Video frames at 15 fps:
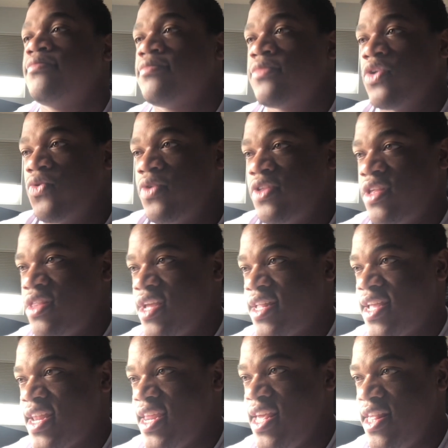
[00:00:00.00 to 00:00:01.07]
which is not
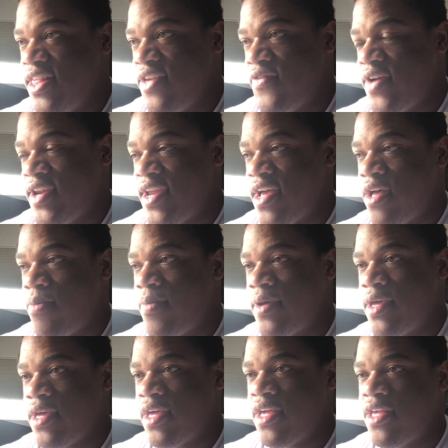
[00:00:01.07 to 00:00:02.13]
that easy right now
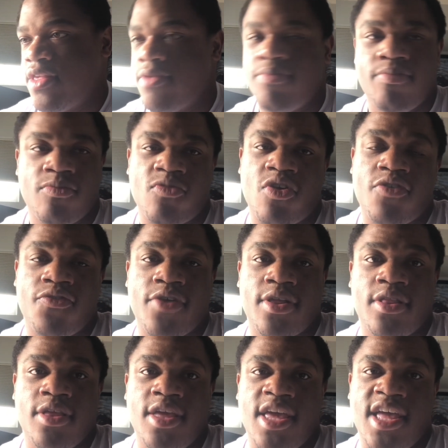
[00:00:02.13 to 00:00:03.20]
because quite
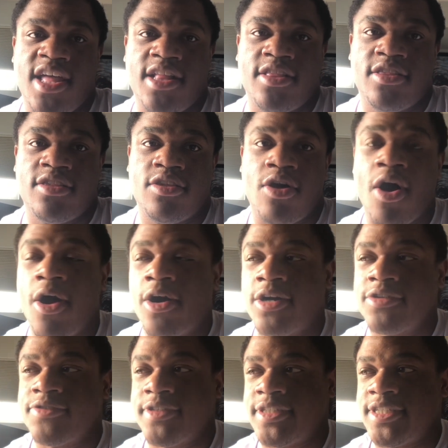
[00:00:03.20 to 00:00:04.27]
frankly it's
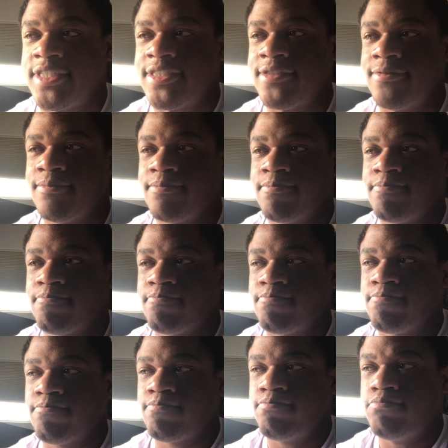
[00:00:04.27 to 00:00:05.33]
hard right now,
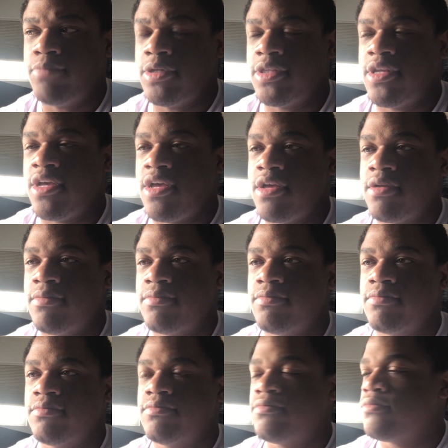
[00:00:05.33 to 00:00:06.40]
but I
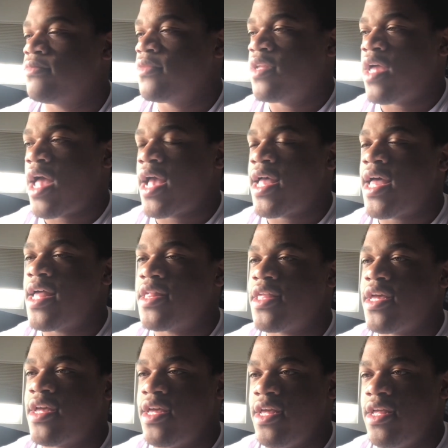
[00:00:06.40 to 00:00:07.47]
gotta
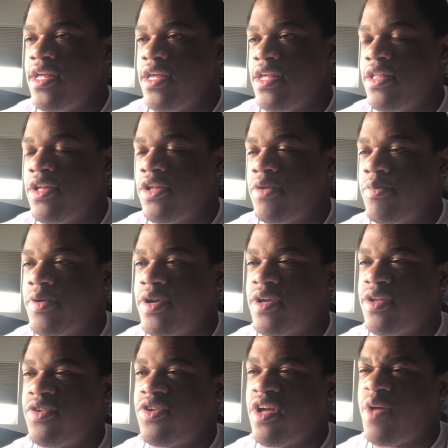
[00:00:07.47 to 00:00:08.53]
say he did a pretty
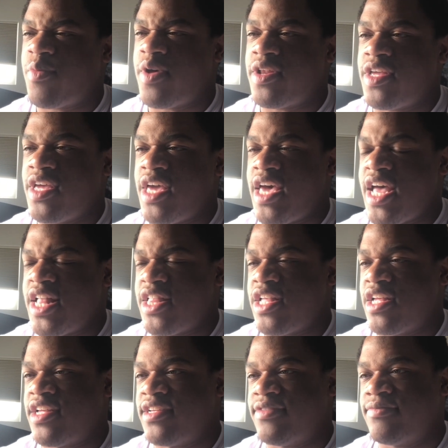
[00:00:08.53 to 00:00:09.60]
good job on it, and
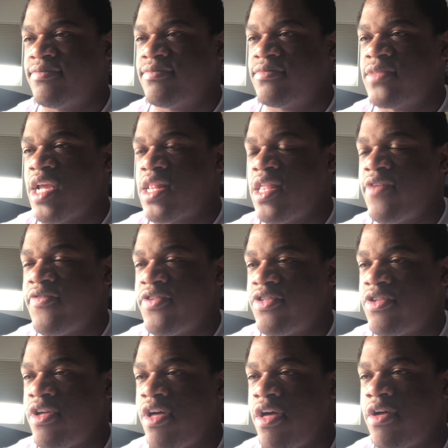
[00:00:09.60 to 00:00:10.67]
I love his
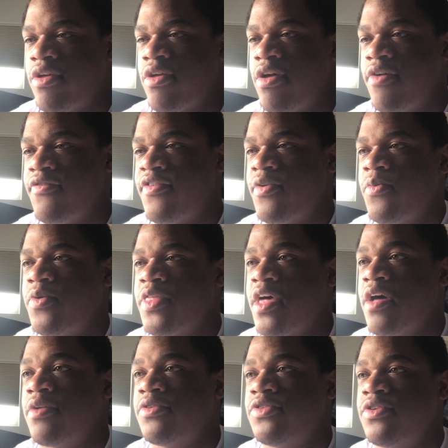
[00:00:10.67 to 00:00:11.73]
song of it
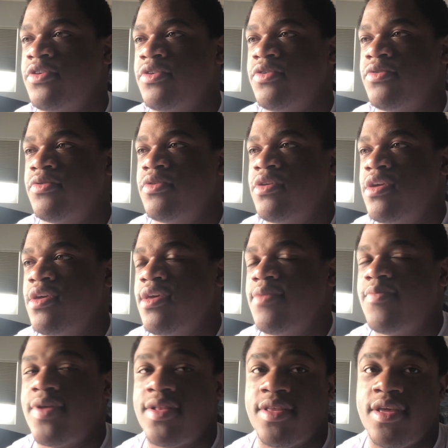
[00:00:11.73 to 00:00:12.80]
Without You.
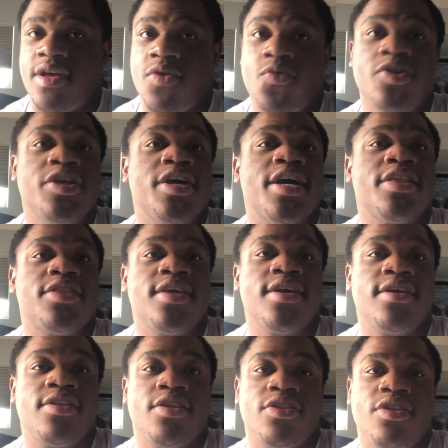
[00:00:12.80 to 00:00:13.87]
But what do you guys think
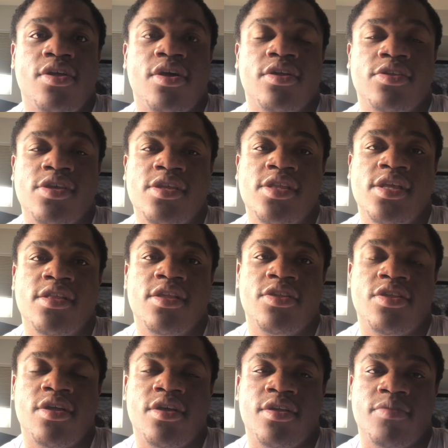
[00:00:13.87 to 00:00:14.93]
of the song? Do you think the
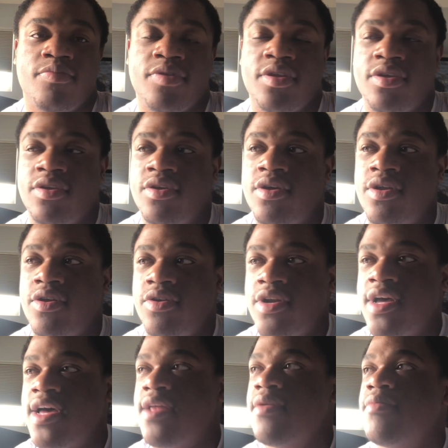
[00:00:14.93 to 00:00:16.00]
song is pretty good or
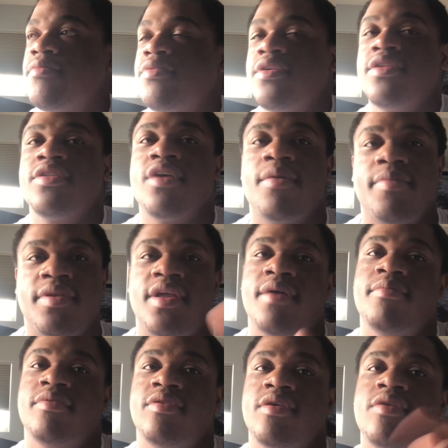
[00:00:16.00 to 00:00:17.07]
not? Please comment down
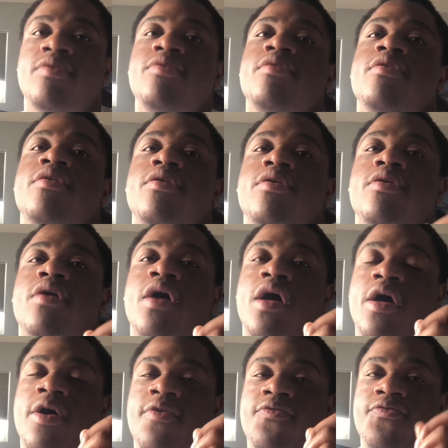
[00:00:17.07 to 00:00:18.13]
below.
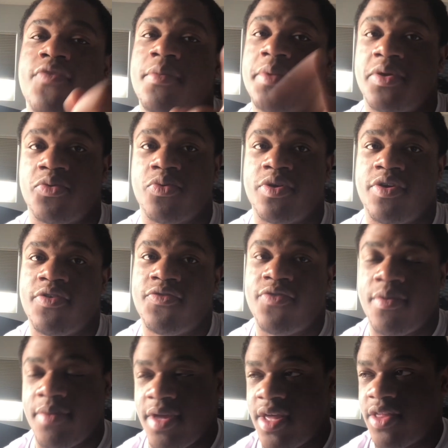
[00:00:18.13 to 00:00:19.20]
Follow me on Twitter,
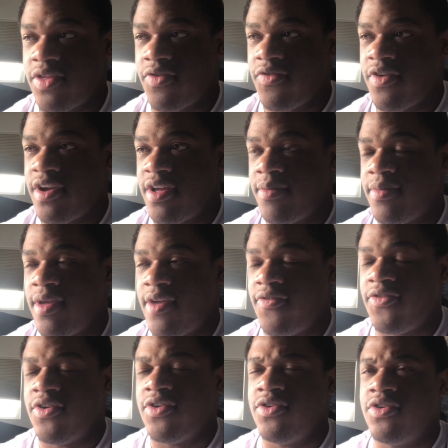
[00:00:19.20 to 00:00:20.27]
follow me on Instagram. If
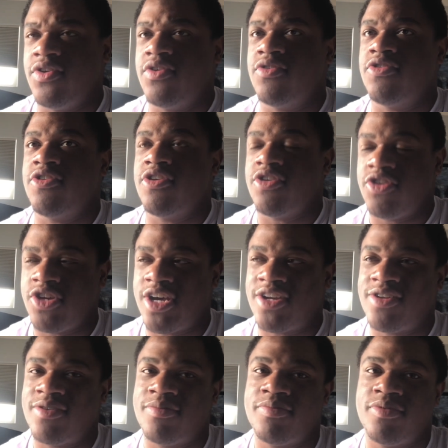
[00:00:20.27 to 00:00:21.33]
you're new to this
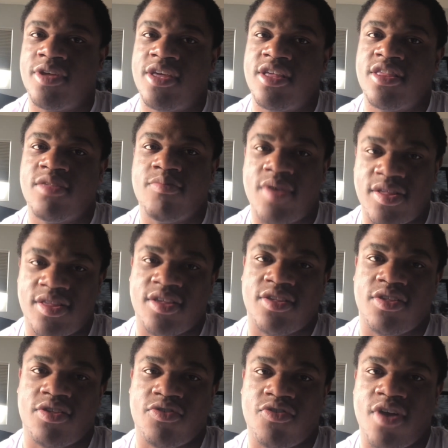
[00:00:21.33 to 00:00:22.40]
channel, please smash that
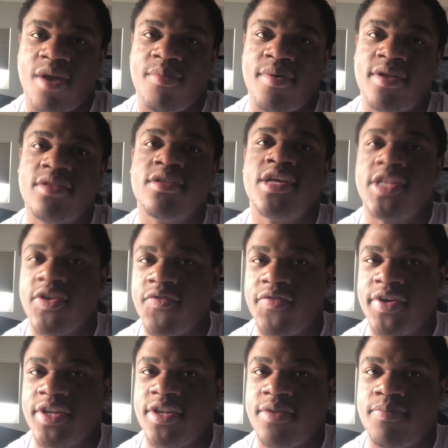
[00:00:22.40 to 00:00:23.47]
subscribe button.
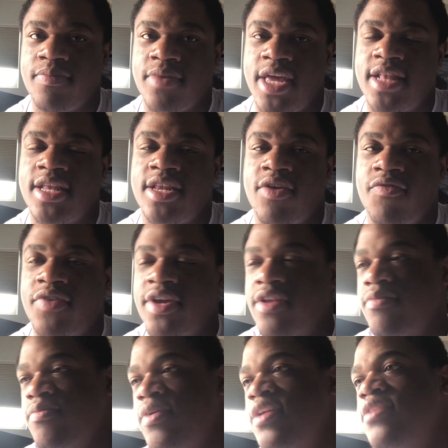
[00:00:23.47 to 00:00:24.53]
Hit the
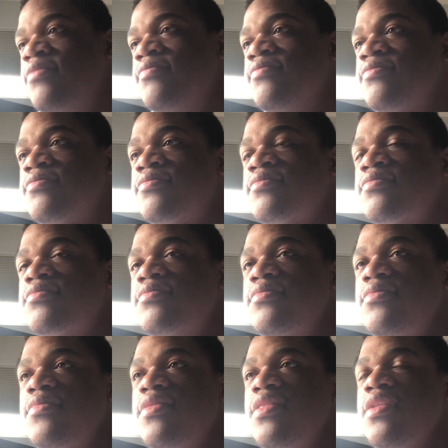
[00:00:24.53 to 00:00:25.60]
notification button.
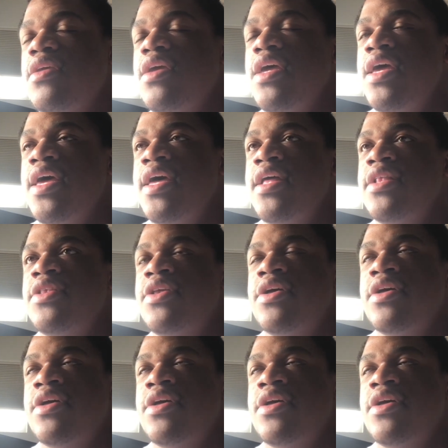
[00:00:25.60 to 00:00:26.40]
And